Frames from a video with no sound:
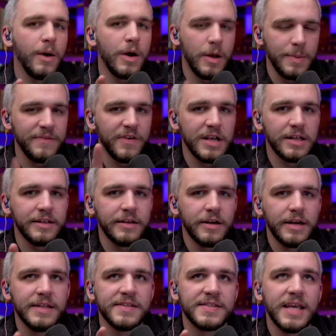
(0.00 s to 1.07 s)
be very clear
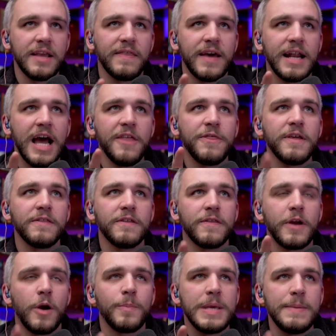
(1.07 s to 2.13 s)
in saying that I think that there are
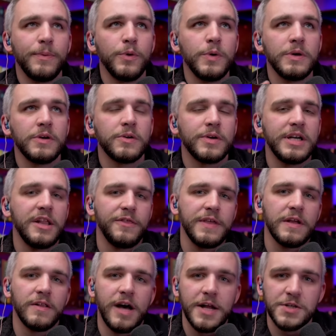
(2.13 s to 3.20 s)
people who can create a
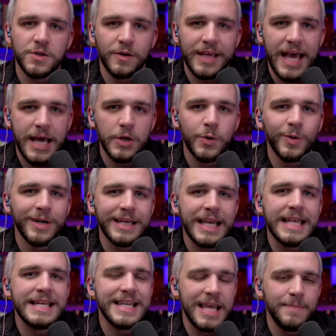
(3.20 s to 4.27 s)
theological category
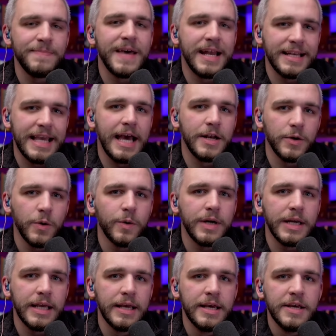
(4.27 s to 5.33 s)
and name that category.
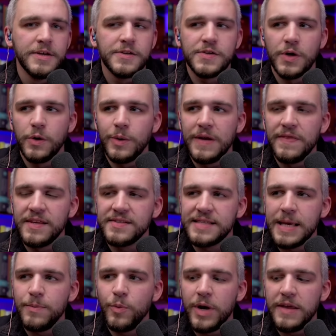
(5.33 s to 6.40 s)
So in the same
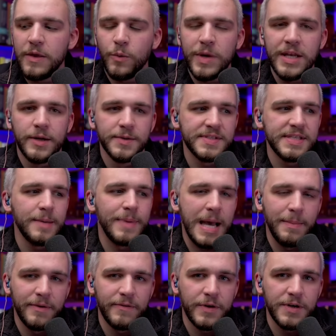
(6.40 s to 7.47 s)
way that we don't see a Bible
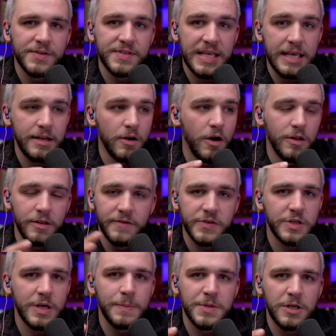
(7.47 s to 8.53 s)
verse in all of
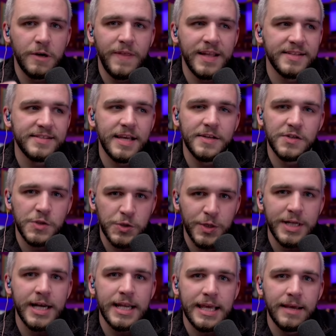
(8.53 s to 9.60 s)
Scripture that says
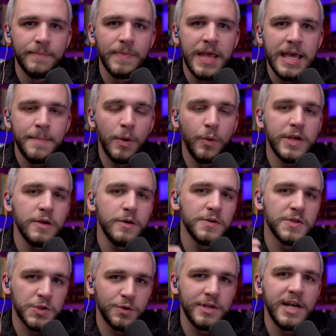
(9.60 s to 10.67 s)
Trinity, but we use
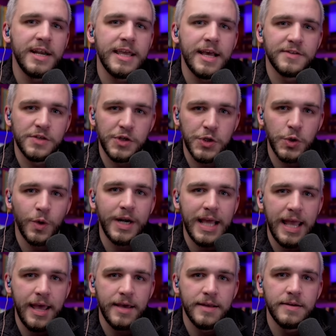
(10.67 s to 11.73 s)
Trinity as a
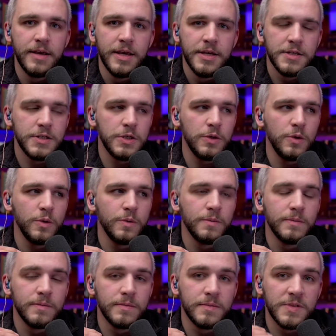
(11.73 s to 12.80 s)
shorthand to
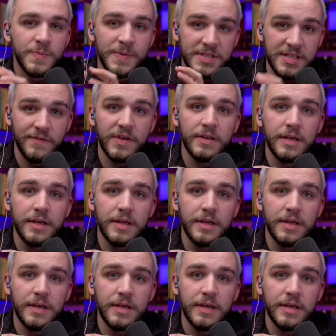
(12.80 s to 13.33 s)
specifically